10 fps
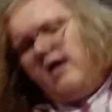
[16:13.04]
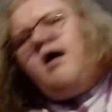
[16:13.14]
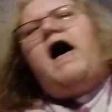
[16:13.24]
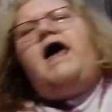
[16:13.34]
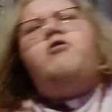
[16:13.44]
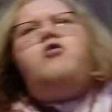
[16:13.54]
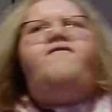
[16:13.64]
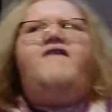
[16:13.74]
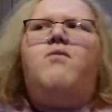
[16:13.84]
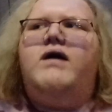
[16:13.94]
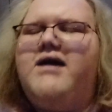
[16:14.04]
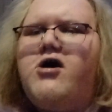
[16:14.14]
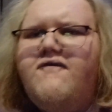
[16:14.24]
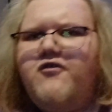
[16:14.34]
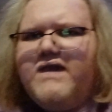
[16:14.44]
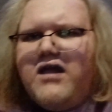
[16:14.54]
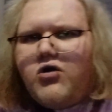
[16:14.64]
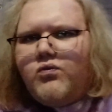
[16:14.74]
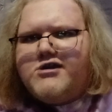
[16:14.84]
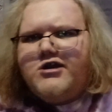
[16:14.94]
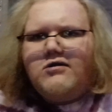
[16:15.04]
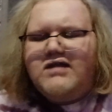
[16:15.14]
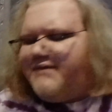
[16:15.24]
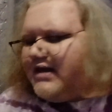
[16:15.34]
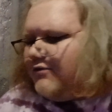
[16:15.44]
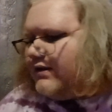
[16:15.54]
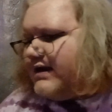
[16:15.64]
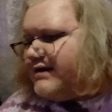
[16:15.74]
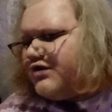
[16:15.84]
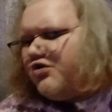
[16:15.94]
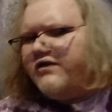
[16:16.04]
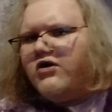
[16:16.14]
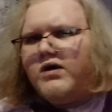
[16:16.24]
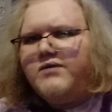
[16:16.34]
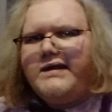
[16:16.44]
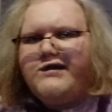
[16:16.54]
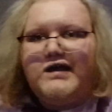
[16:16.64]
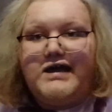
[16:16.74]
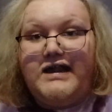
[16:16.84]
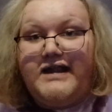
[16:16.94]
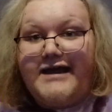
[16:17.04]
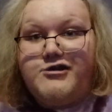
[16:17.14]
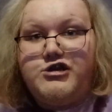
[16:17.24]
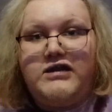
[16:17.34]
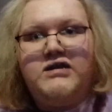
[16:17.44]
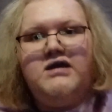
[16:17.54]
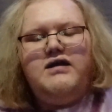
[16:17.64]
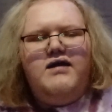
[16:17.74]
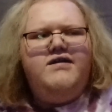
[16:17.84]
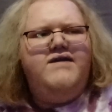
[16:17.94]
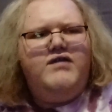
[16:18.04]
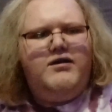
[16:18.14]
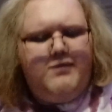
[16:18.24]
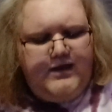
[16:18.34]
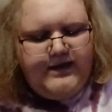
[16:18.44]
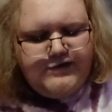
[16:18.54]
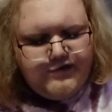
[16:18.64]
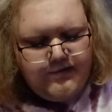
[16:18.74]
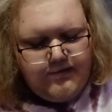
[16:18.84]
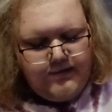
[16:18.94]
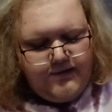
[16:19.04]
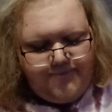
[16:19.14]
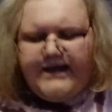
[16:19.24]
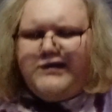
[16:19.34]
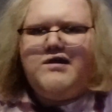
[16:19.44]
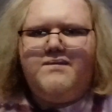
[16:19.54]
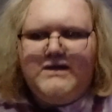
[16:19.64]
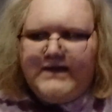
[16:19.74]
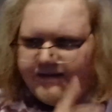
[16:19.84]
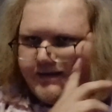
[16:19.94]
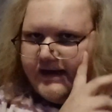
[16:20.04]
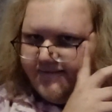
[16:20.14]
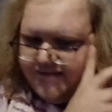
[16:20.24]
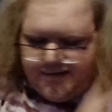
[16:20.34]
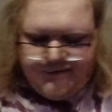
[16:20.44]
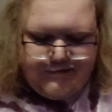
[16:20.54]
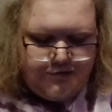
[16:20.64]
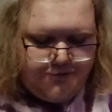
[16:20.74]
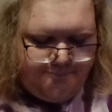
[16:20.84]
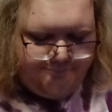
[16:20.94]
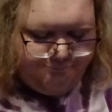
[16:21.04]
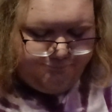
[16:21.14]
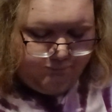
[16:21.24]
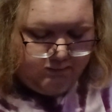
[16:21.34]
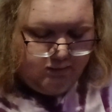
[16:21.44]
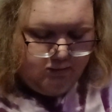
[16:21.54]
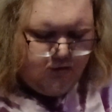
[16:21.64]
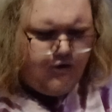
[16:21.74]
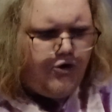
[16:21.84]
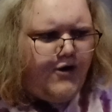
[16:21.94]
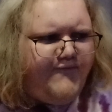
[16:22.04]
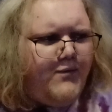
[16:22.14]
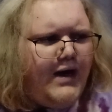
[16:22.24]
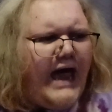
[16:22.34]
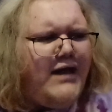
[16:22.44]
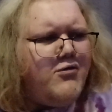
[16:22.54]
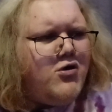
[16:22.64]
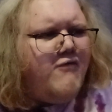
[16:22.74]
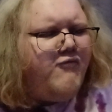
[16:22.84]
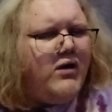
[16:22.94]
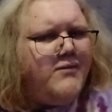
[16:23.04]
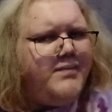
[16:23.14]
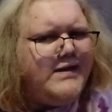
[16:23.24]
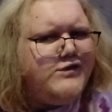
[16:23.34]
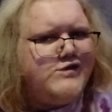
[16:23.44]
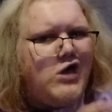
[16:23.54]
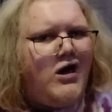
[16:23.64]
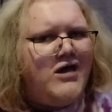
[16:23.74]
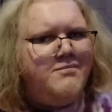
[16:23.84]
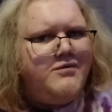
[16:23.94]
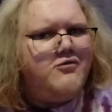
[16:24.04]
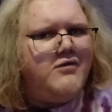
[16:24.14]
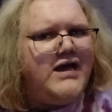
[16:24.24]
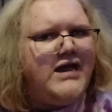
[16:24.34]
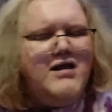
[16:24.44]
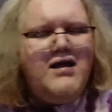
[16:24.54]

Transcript: I don't know if I want to go for the original DVD release or the One Piece The Collection DVD release. That's something that I'm going to have to consider. Or if I don't know if One Piece is on Blu-ray.